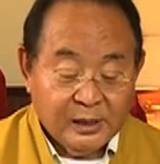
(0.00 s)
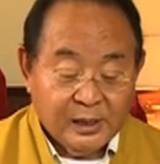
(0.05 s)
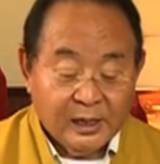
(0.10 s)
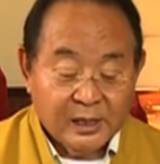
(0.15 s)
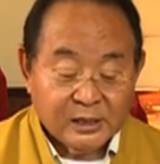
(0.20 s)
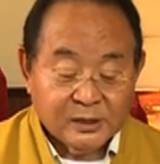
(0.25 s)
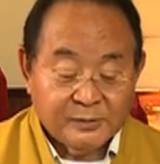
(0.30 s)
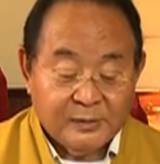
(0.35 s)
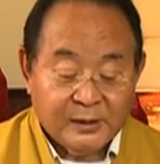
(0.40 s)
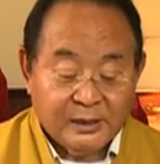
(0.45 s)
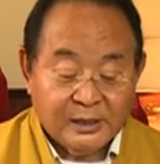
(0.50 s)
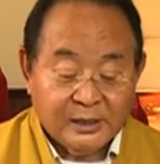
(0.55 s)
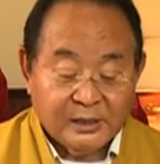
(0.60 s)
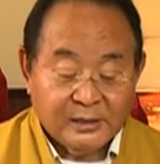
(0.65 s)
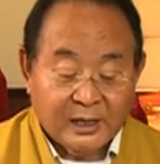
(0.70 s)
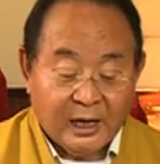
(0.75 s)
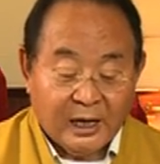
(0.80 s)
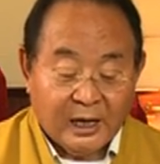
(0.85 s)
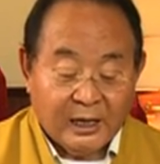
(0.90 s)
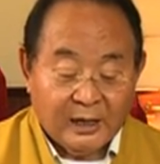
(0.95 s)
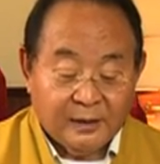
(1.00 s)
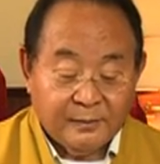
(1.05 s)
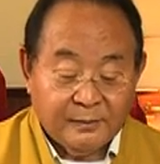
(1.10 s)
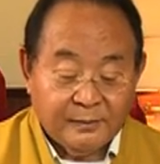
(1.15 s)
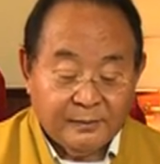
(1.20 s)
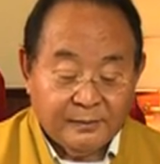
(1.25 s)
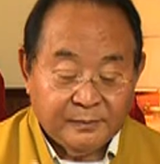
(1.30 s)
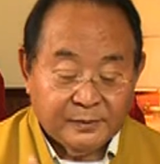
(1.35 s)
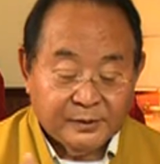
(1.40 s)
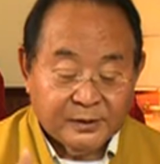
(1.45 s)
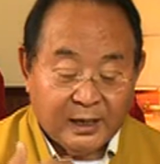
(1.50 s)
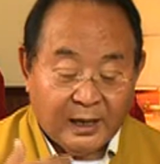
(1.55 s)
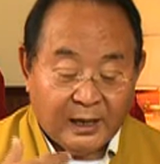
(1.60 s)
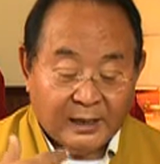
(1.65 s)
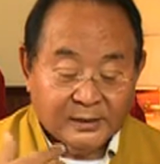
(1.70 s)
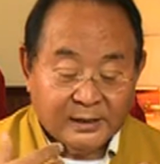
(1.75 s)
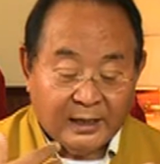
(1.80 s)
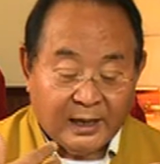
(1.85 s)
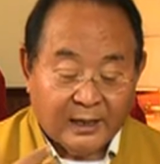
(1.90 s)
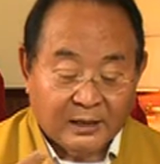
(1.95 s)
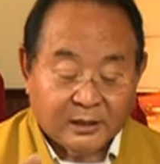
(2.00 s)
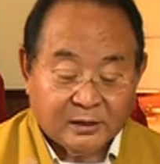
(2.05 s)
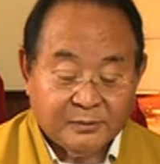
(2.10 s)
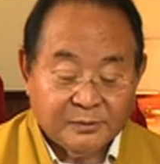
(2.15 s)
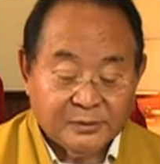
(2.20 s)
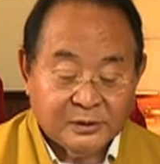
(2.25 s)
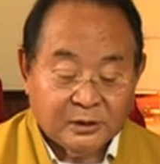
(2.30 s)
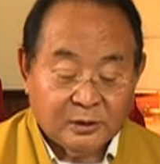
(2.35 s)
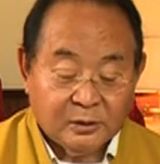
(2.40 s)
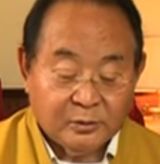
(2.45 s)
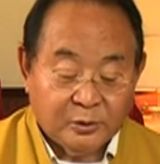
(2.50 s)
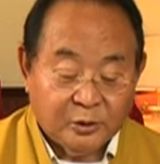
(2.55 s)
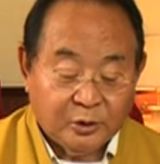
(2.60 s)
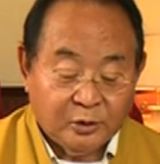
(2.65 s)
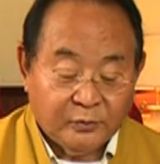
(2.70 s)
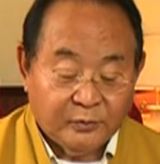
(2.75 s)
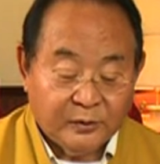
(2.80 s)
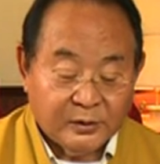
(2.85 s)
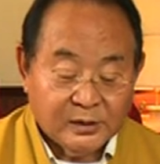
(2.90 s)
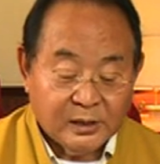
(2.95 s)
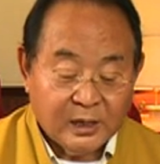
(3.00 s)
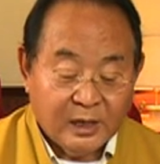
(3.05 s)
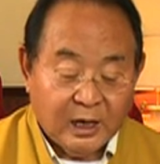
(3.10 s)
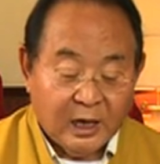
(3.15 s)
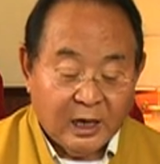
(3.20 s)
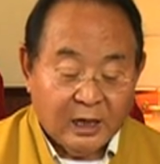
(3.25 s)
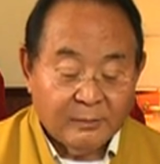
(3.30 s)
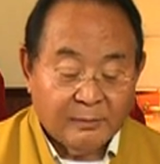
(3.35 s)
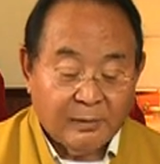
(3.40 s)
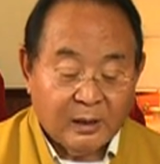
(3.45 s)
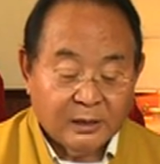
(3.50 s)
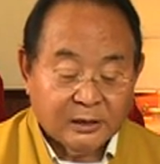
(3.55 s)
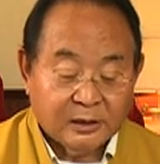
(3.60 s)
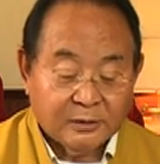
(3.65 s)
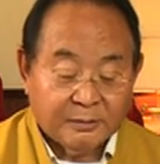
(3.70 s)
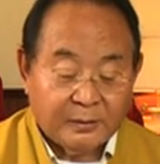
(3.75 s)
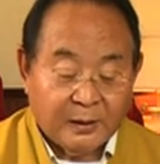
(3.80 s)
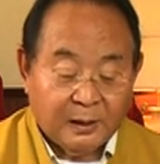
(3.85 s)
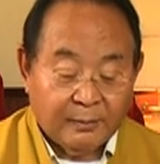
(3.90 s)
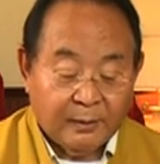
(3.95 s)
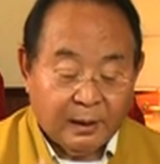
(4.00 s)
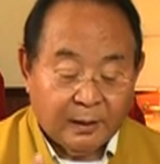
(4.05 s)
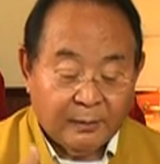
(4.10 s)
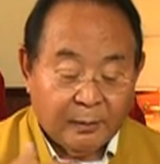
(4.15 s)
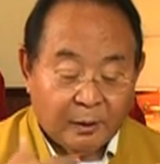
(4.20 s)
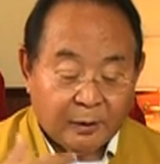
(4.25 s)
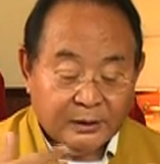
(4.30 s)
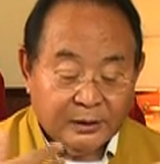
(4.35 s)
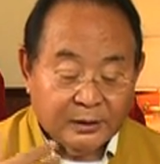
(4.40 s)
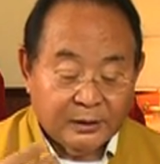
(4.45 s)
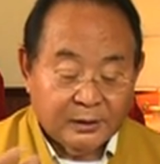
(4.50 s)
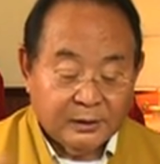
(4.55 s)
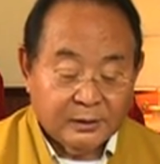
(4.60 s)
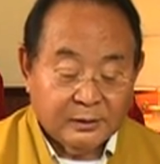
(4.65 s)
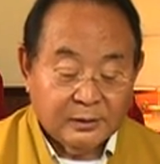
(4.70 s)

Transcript: As many times as atoms in the universe, I multiply my body